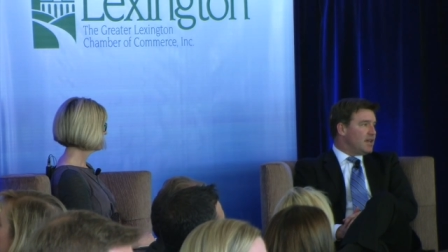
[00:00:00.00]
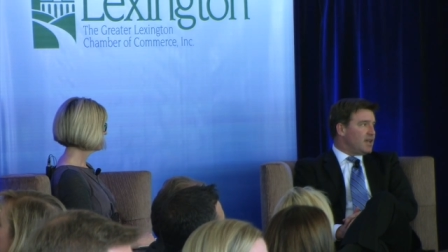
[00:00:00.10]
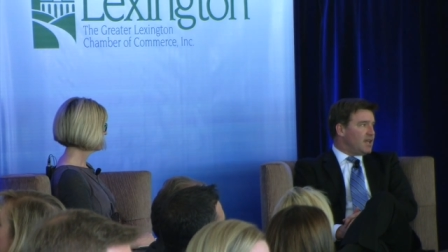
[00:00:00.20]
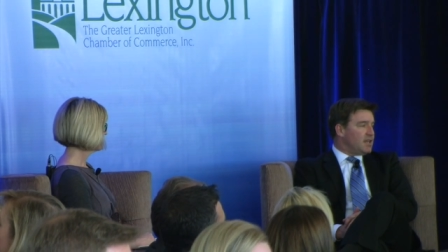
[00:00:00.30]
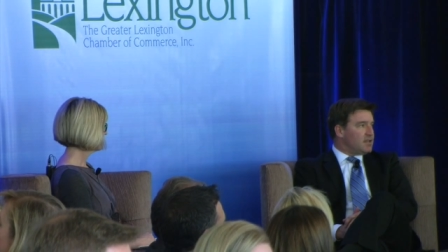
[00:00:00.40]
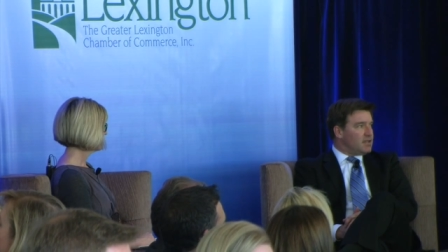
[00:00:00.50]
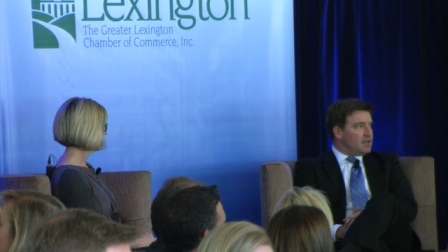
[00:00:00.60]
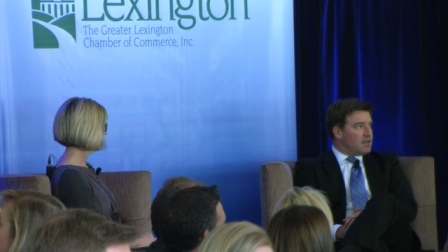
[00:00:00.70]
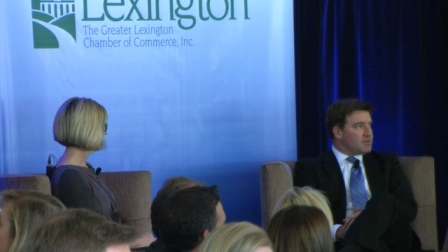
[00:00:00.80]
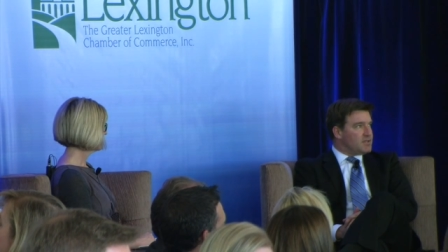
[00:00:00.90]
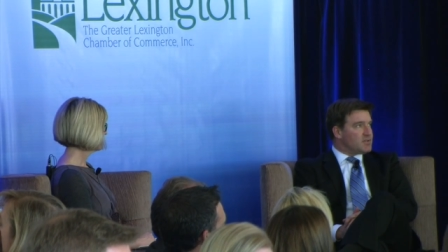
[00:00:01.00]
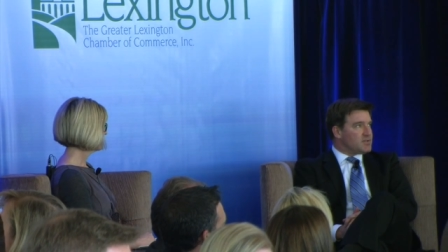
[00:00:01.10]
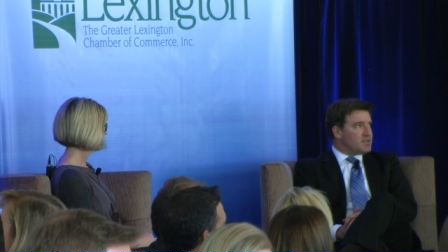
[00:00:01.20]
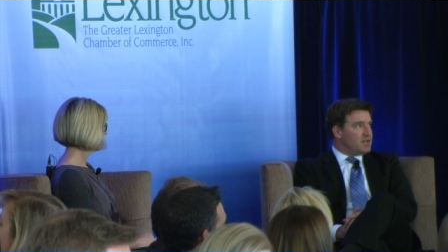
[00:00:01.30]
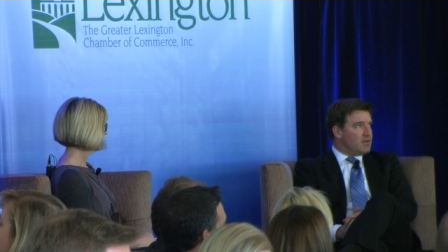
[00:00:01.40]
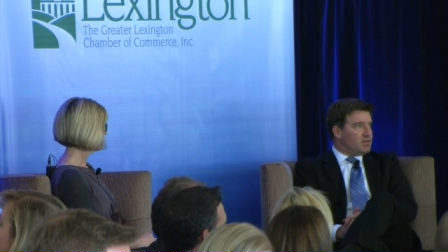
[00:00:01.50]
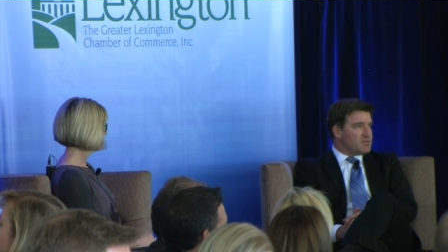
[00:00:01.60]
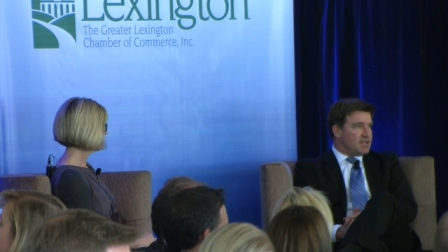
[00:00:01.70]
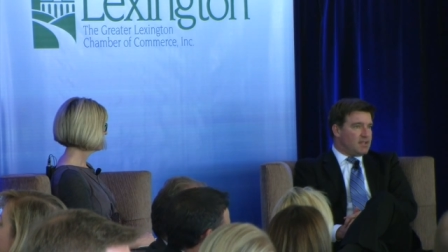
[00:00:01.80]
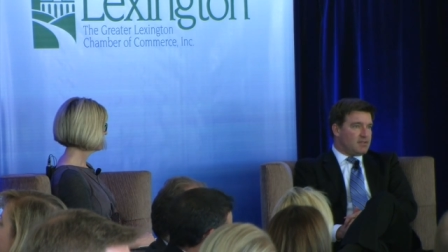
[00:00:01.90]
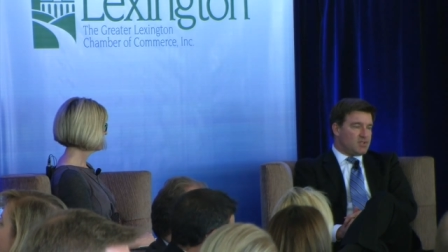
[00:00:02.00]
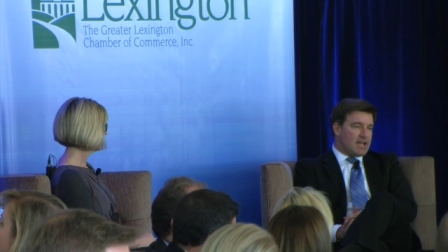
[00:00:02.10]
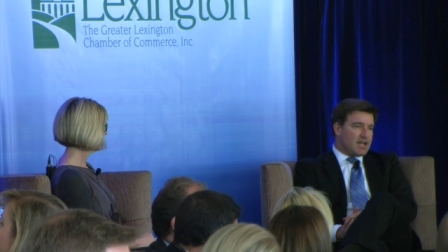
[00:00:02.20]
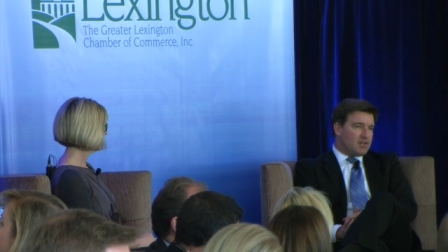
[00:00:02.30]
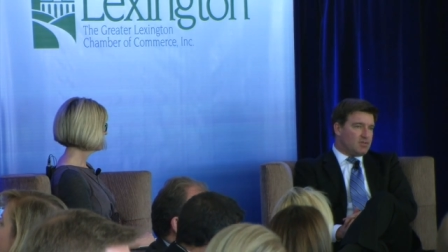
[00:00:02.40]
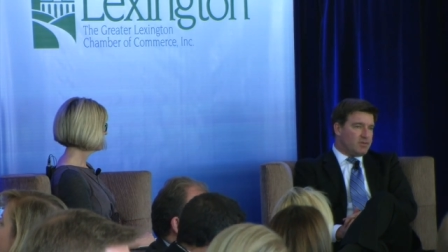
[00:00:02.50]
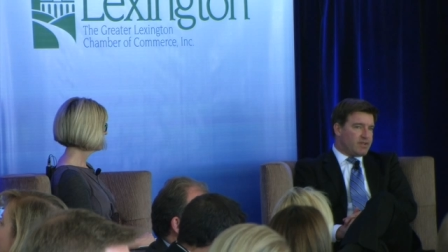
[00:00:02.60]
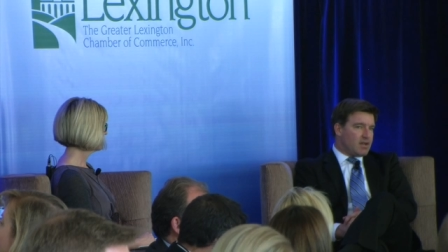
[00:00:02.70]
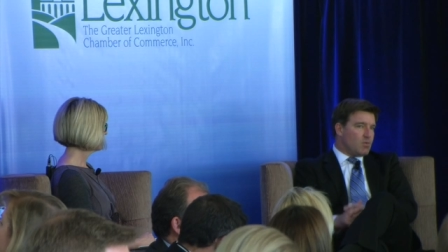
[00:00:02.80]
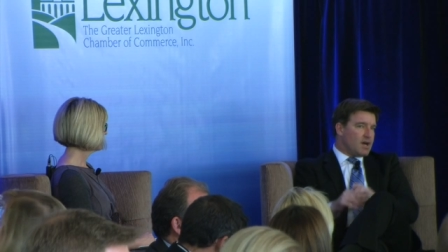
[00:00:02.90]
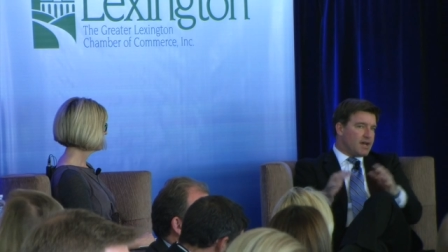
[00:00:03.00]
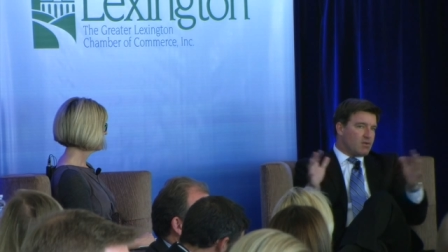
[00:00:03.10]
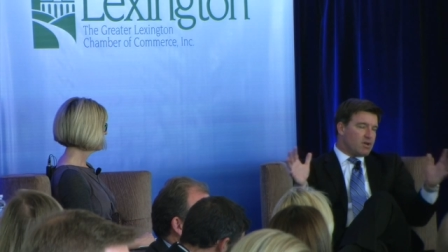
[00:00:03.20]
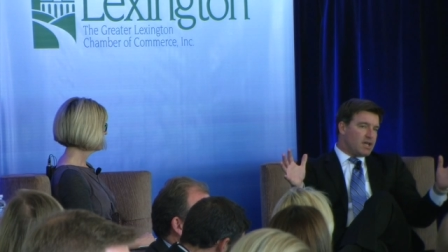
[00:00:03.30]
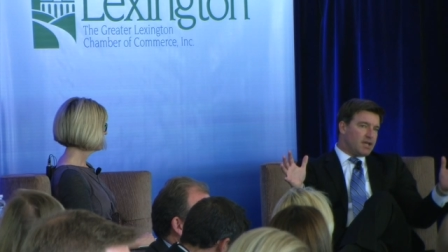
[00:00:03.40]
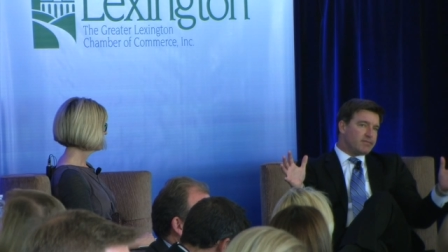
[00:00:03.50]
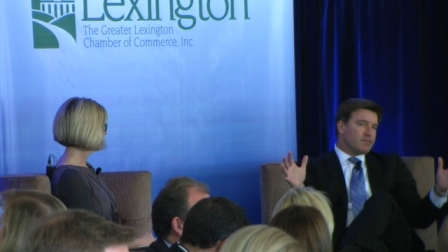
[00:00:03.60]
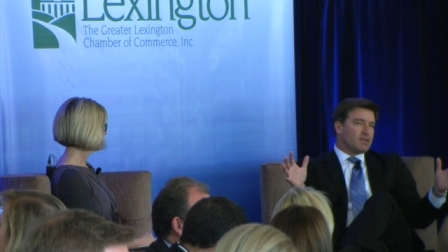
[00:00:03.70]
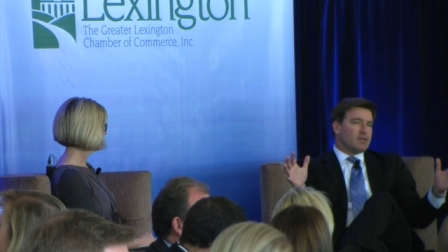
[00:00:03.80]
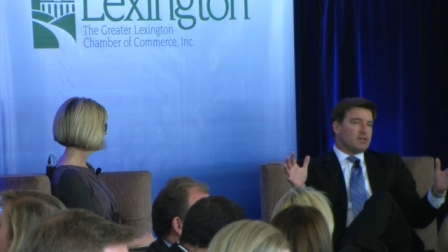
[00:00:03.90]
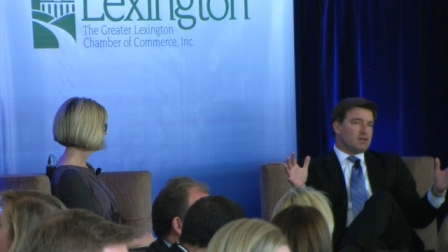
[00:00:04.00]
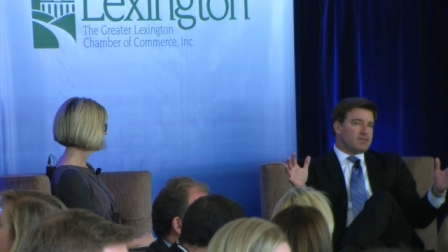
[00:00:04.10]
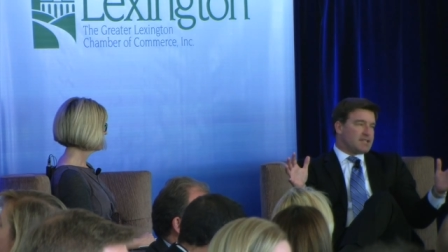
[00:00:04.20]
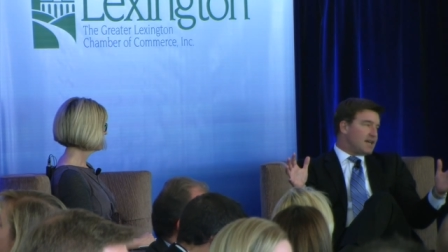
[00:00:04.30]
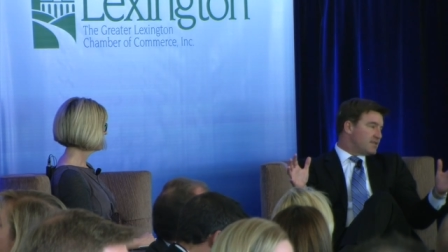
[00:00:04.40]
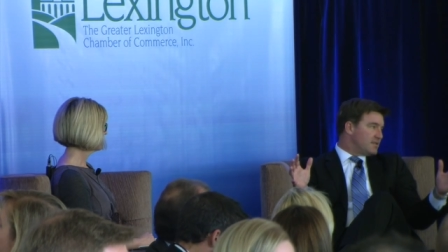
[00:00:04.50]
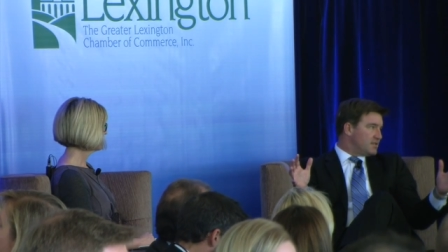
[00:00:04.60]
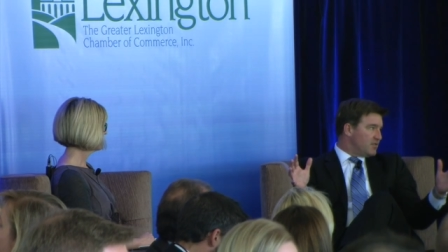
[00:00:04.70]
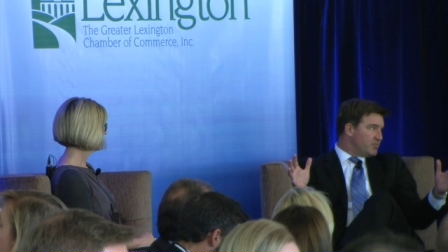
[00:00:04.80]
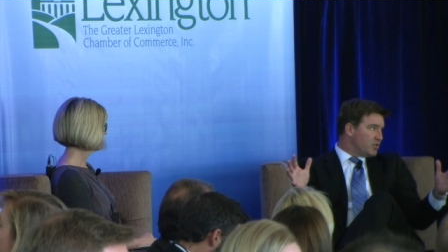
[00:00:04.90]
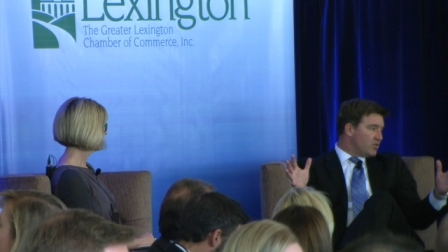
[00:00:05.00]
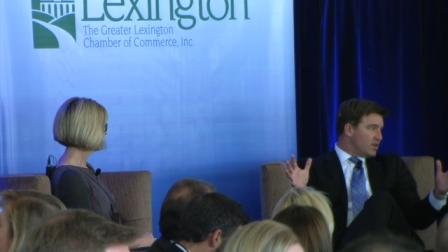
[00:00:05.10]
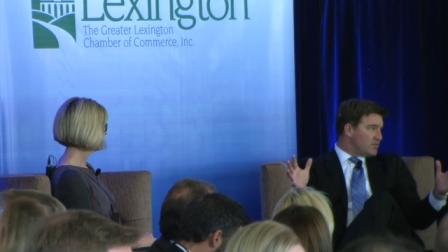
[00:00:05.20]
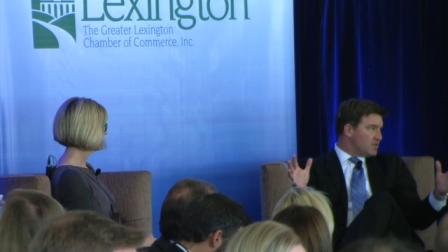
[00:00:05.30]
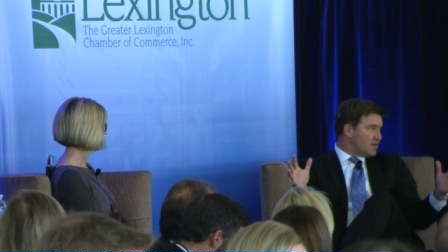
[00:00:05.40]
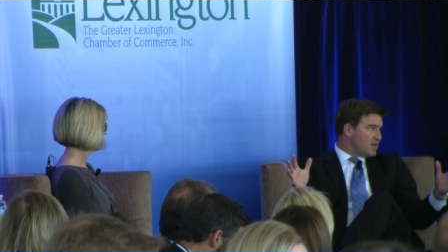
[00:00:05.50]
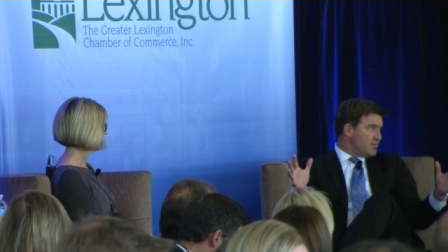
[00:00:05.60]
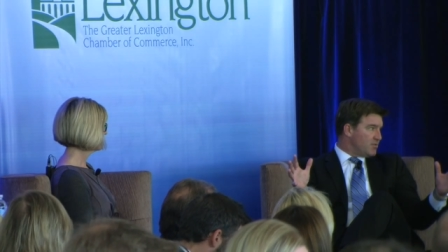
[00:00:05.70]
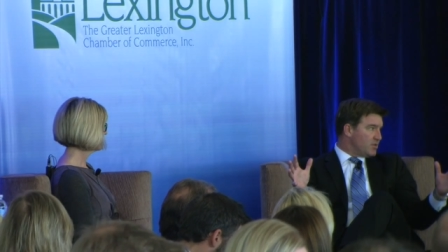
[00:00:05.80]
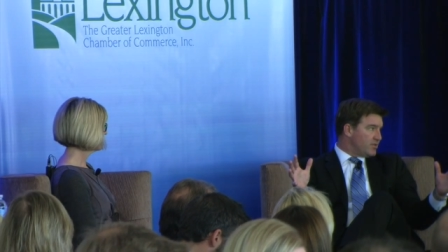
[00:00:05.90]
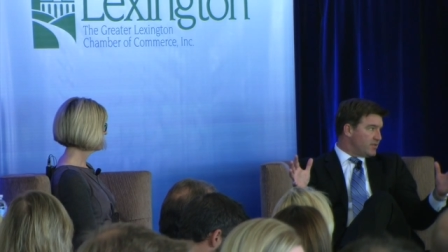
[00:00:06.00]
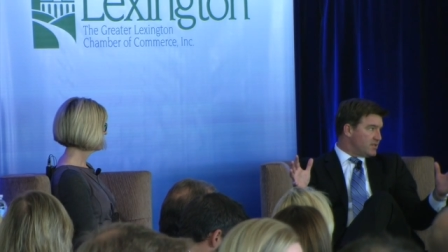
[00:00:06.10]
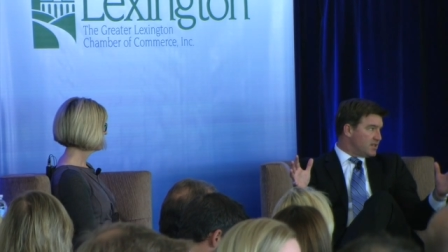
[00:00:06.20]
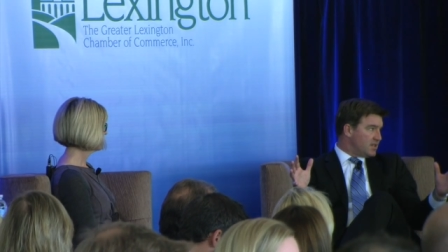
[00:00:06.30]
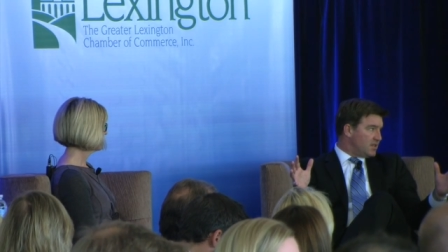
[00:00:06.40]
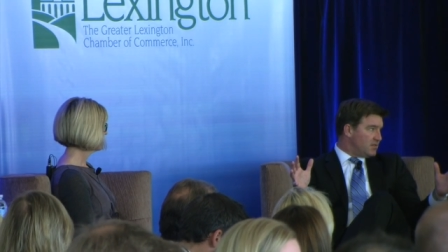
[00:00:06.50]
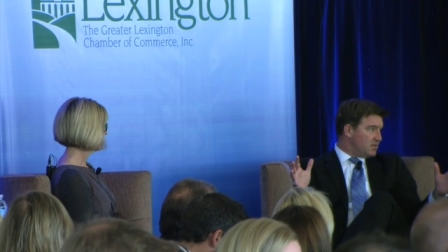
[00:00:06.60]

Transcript: And I was interested to hear them say that, Jack, you know, we've got a wide array of tax incentive programs in the Commonwealth of Kentucky.